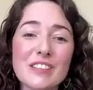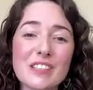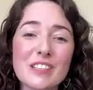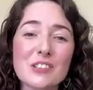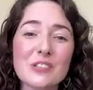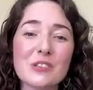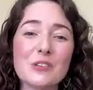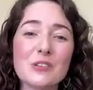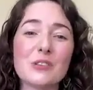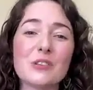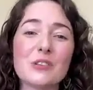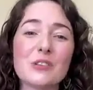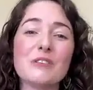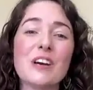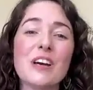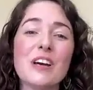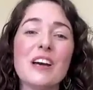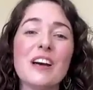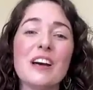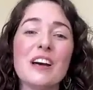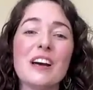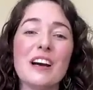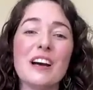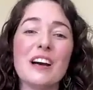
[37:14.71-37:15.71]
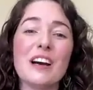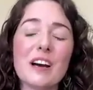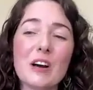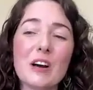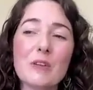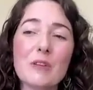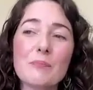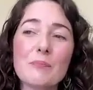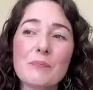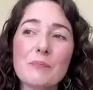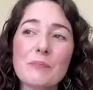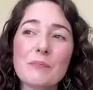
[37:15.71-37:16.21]
this sort of
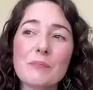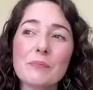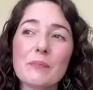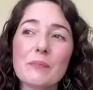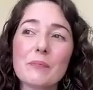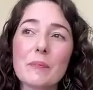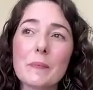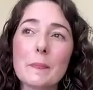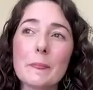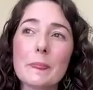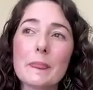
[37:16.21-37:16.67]
um,